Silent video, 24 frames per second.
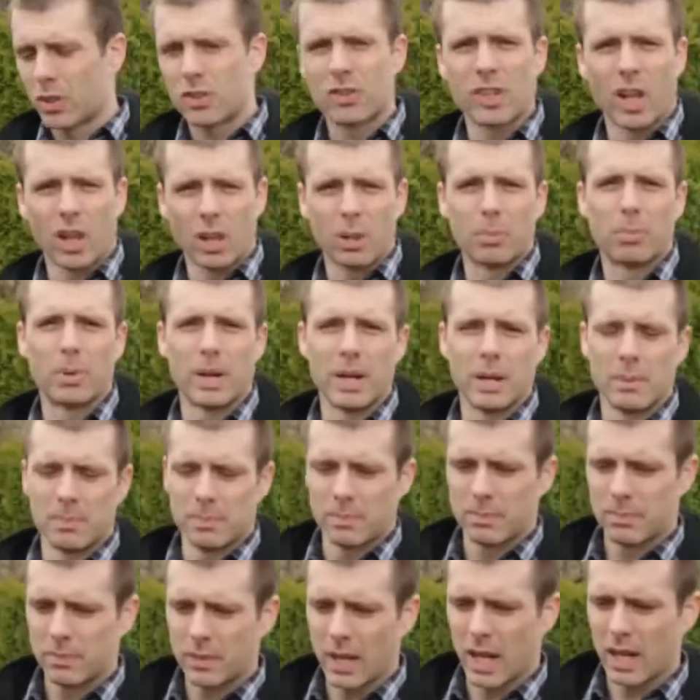celebrate
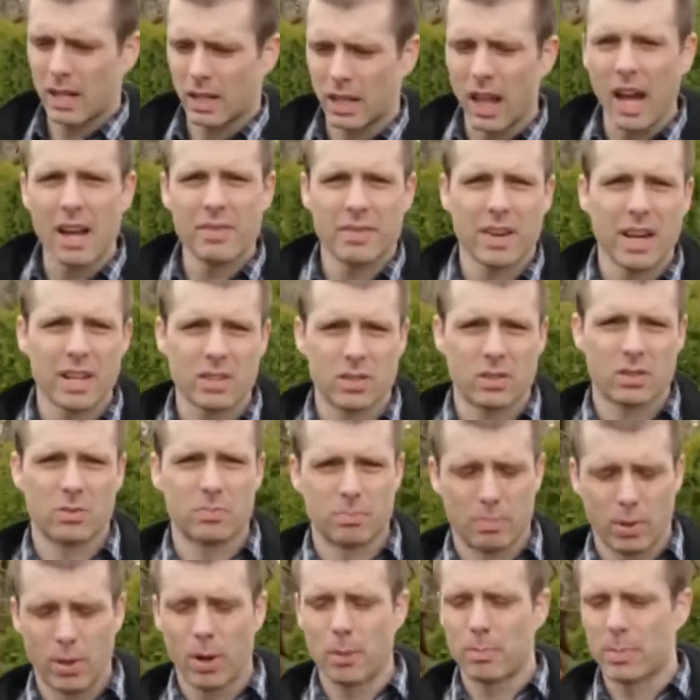that life has
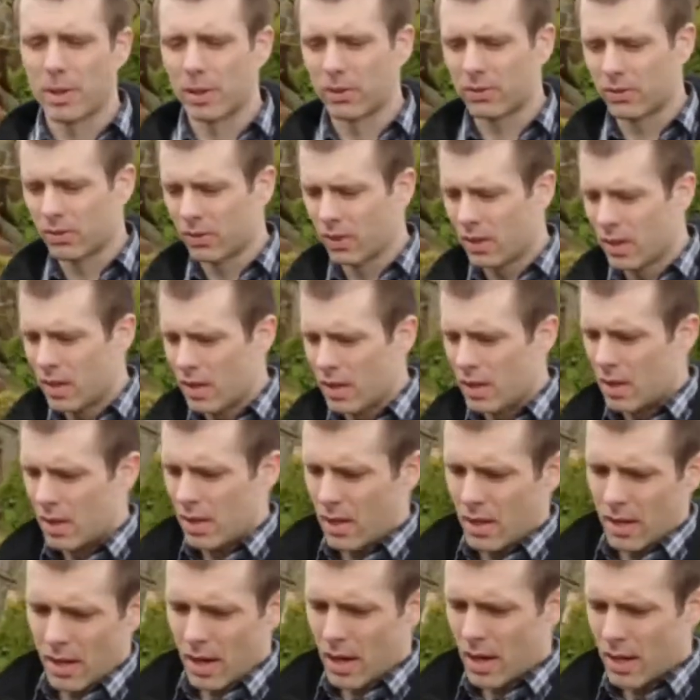purpose.
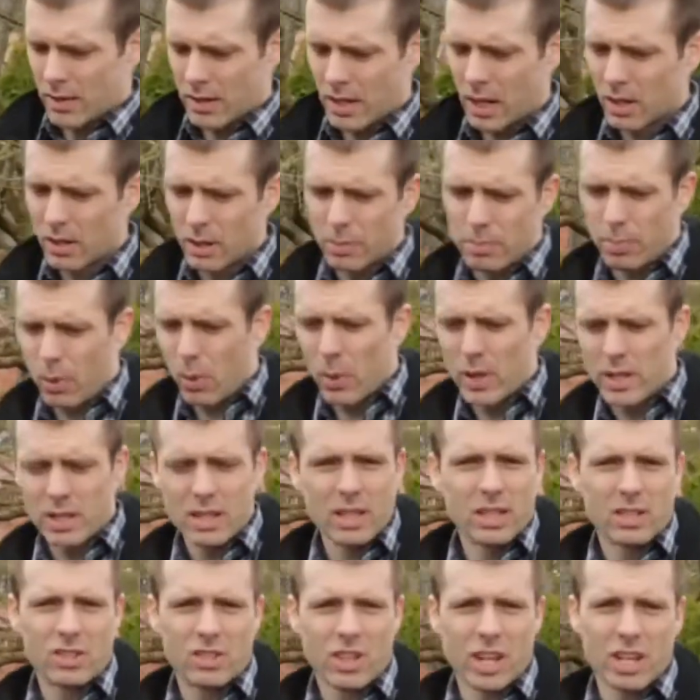Uh, the other
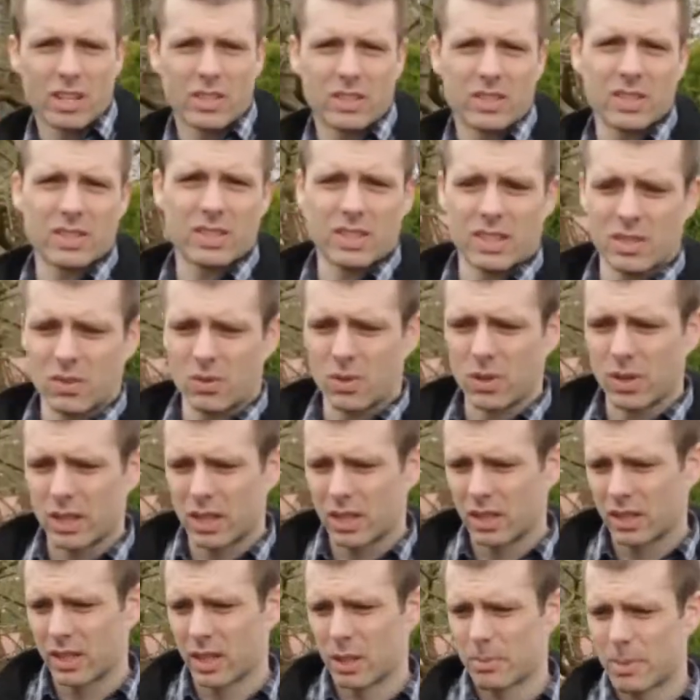point in Genesis that's
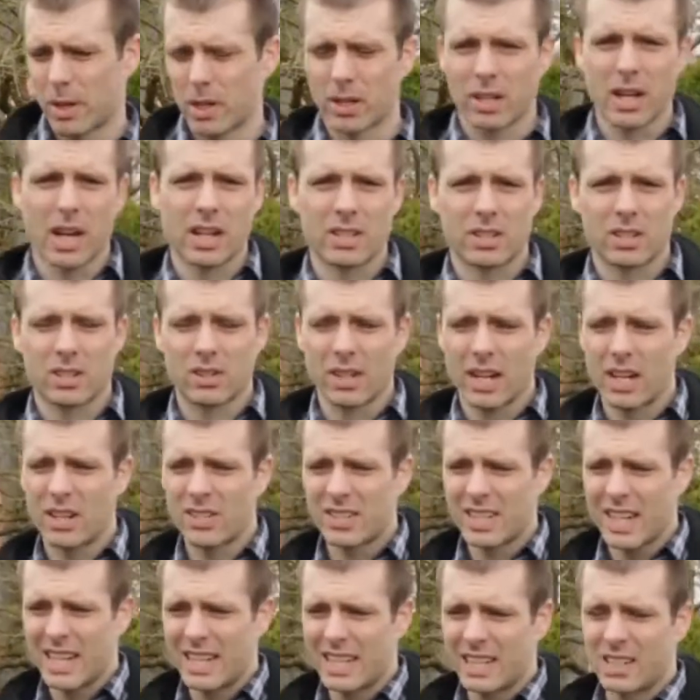really clear about God as creator
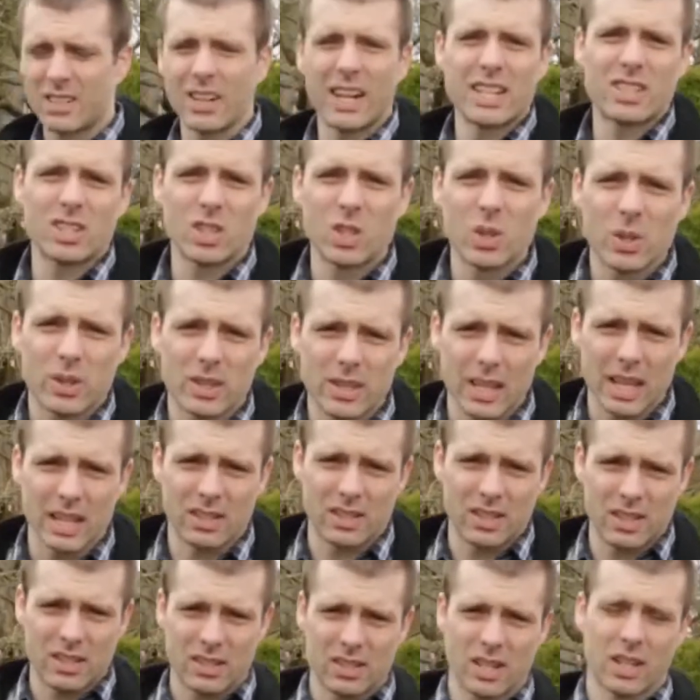is that he creates good
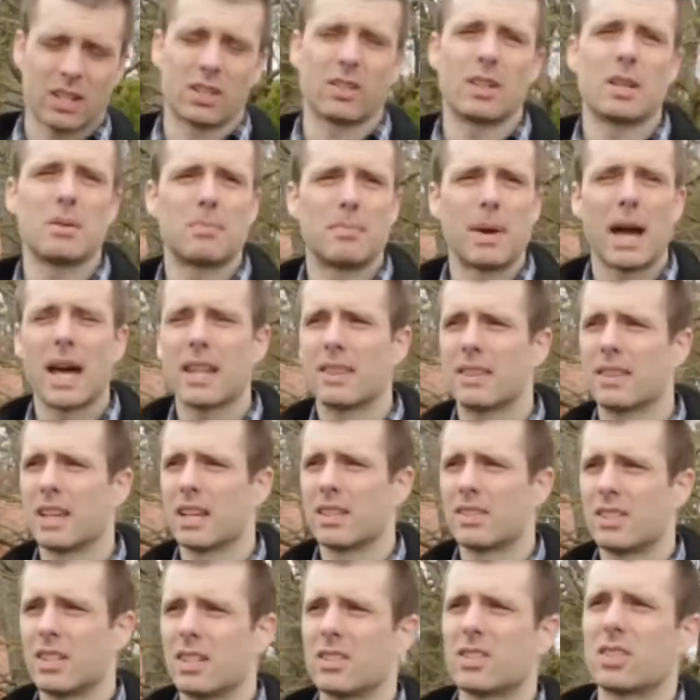things. He does not create bad
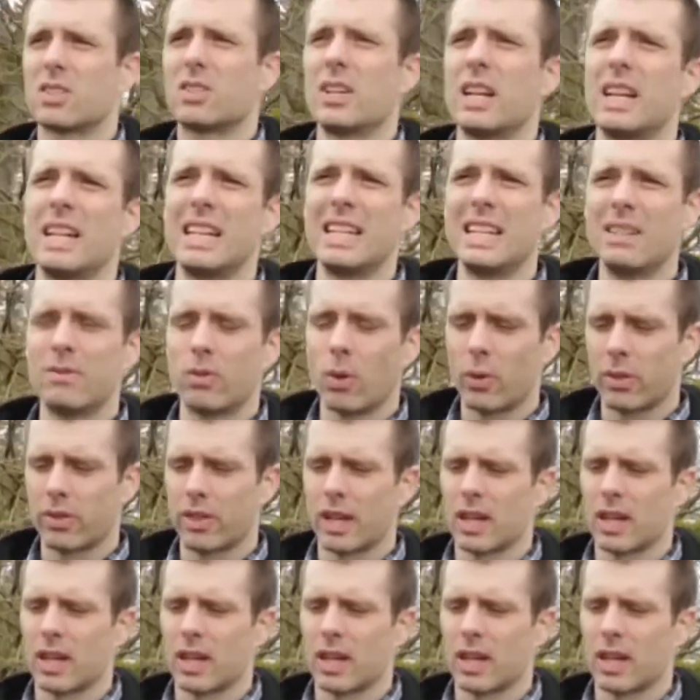things. He doesn't create evil